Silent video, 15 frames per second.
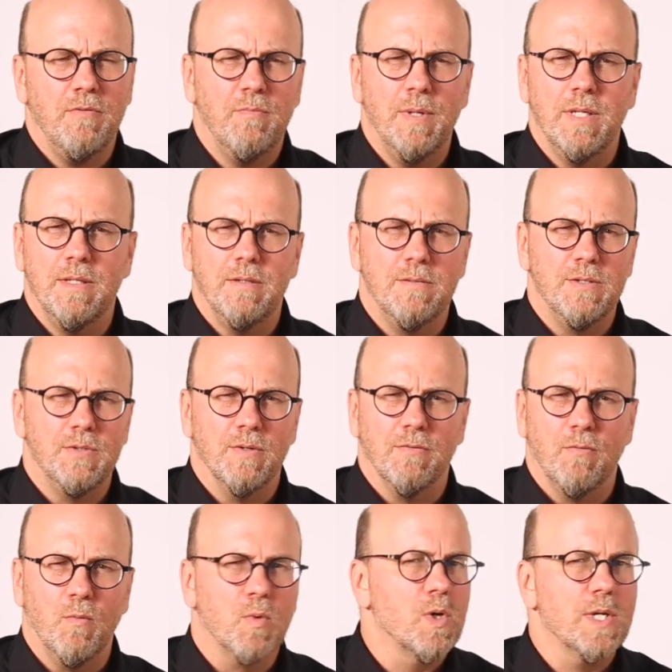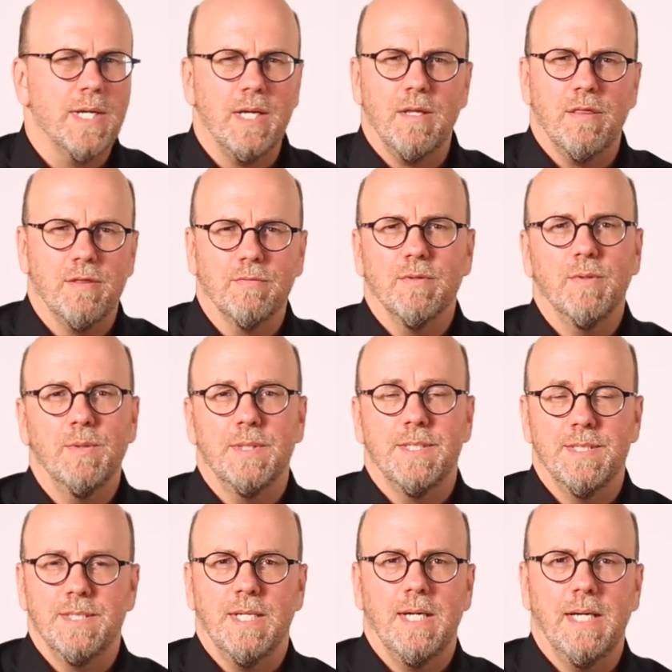you've been sort of working through a
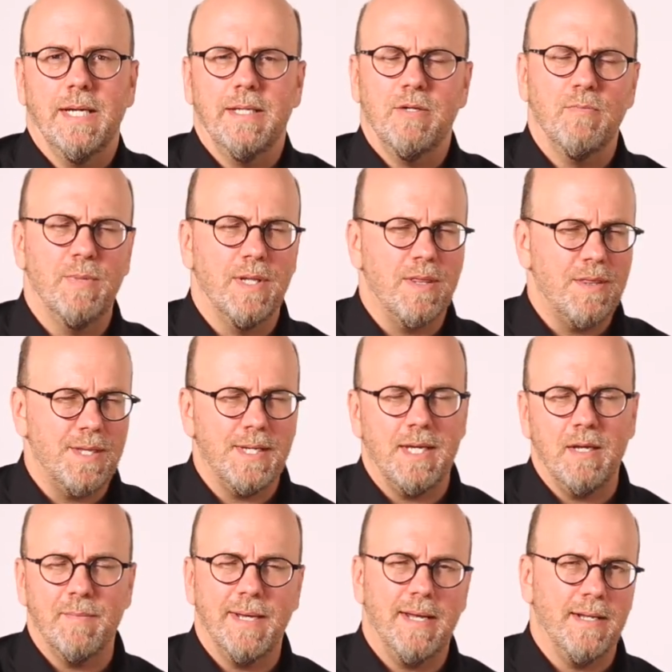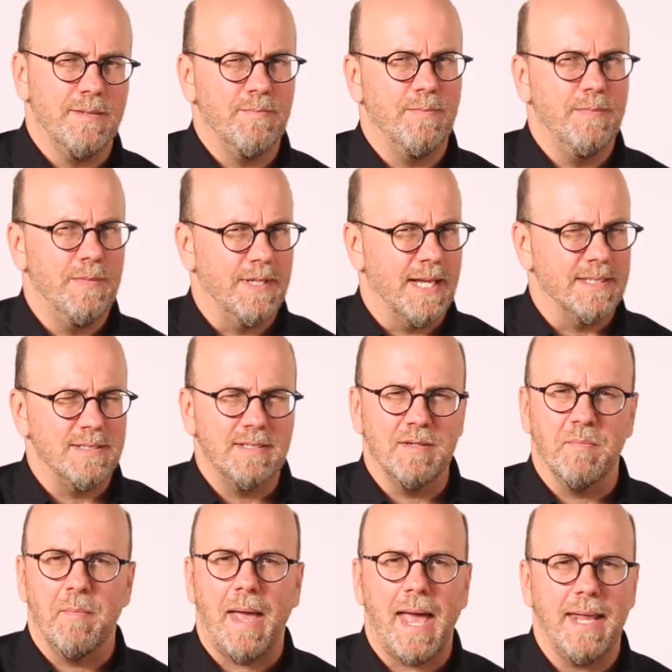design. You've been thinking about it in that
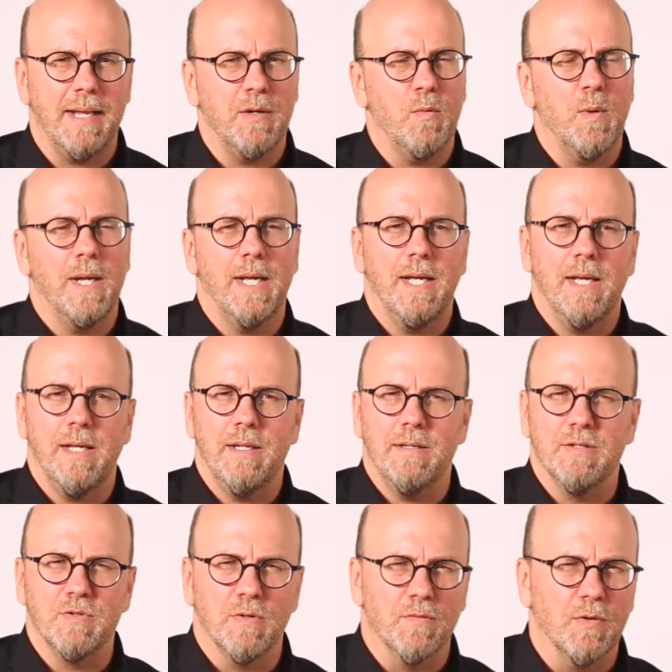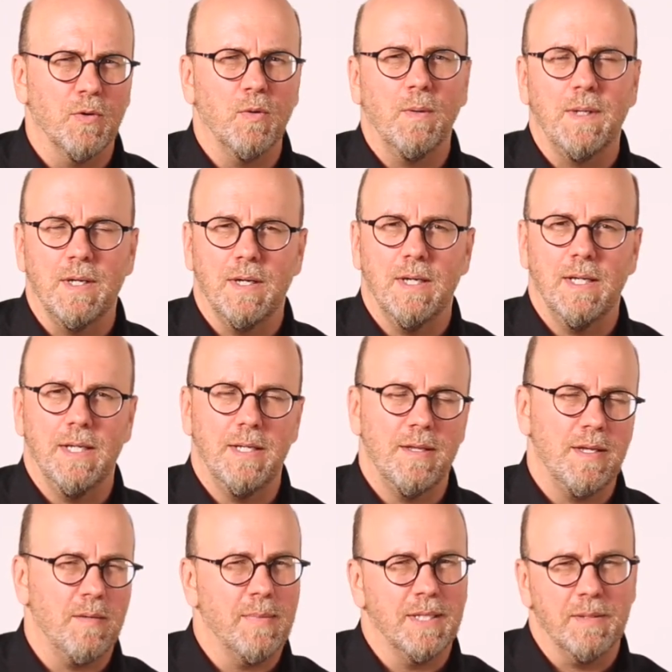schematic way, and sort of early on,
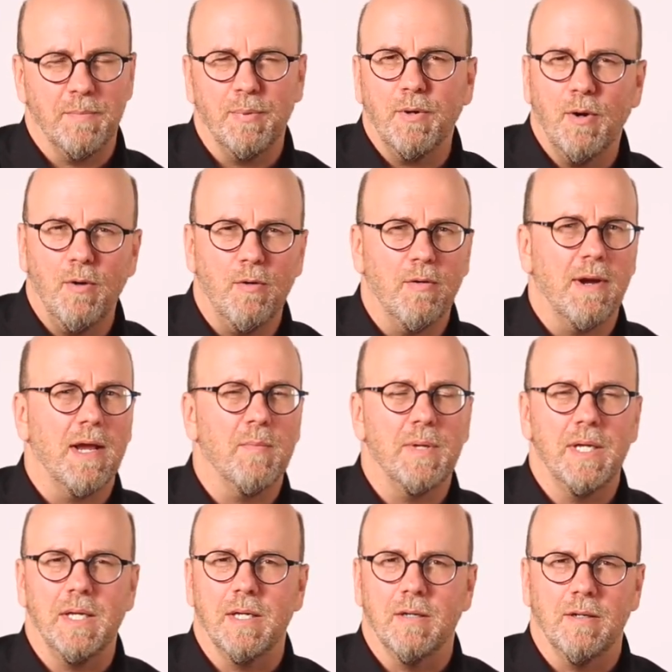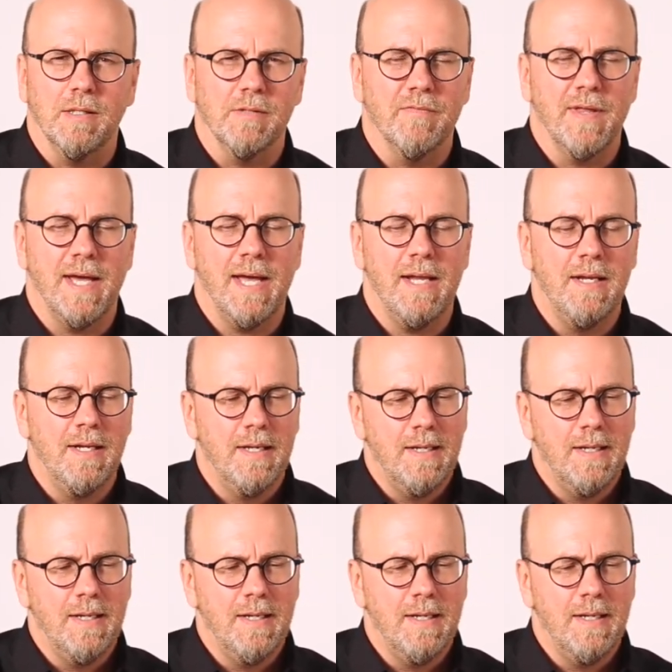thinking about the programming and all of that.